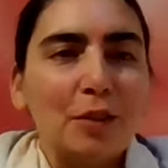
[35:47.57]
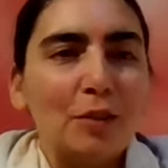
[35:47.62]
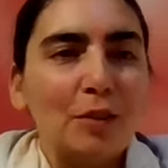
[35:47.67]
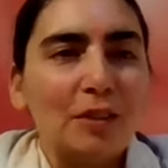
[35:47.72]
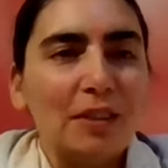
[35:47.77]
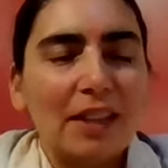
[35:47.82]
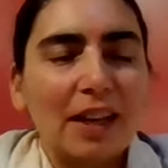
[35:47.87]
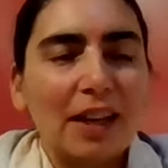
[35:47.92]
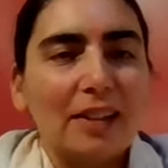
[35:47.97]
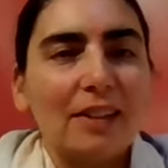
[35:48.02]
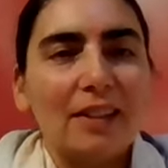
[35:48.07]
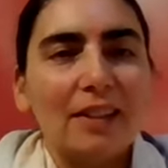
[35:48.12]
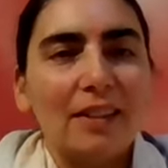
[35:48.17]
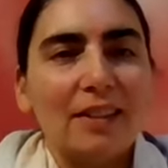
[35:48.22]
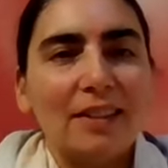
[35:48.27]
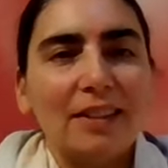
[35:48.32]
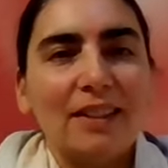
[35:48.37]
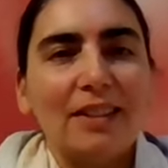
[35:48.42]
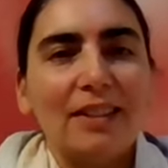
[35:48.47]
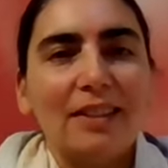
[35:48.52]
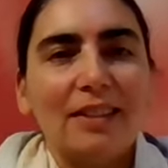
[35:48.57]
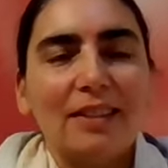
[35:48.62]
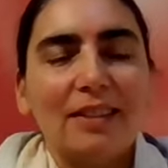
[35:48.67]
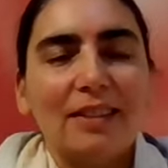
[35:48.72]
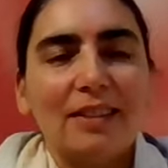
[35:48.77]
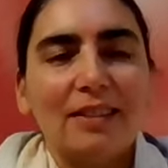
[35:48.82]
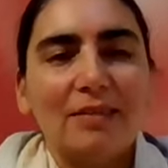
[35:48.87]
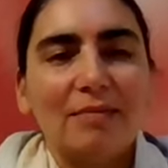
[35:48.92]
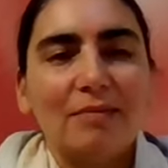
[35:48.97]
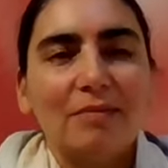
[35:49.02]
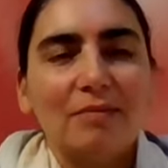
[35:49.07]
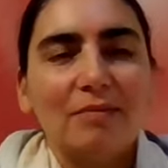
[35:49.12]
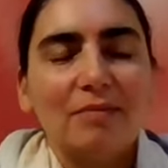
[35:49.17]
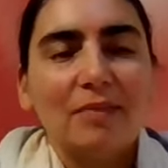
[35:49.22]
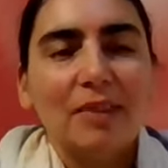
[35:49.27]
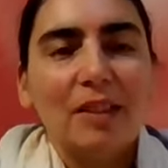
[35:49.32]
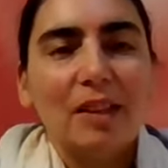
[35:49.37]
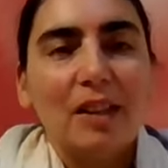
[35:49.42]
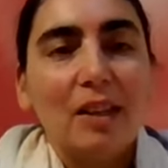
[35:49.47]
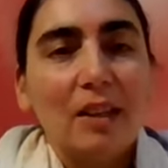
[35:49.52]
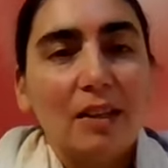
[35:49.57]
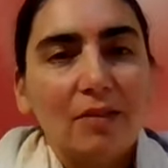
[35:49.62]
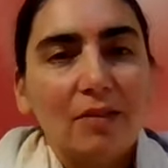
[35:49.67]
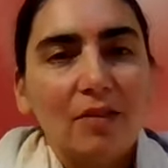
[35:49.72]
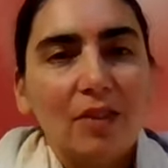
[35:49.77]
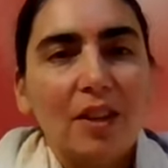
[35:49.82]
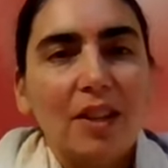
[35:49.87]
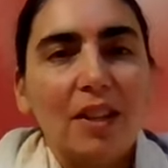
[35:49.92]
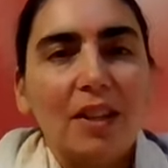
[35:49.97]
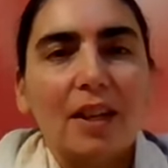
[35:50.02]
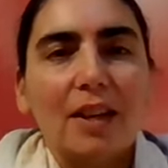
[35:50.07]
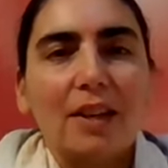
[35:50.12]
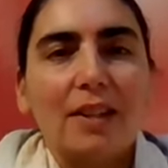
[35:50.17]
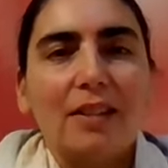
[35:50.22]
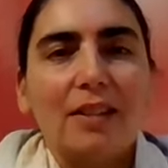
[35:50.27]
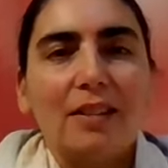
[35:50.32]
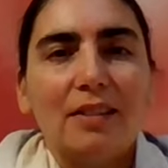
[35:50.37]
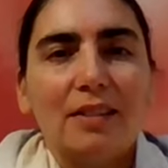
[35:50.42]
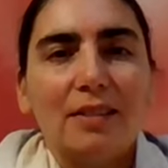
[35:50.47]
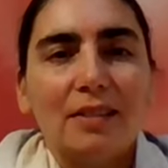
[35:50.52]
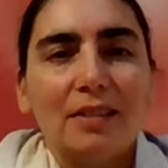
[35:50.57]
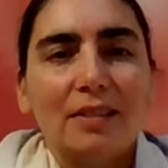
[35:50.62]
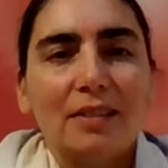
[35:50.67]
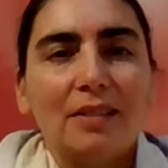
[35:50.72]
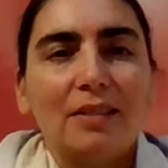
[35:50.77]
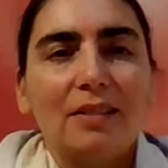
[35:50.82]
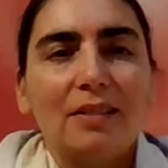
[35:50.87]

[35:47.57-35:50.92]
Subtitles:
those categories. Very nice.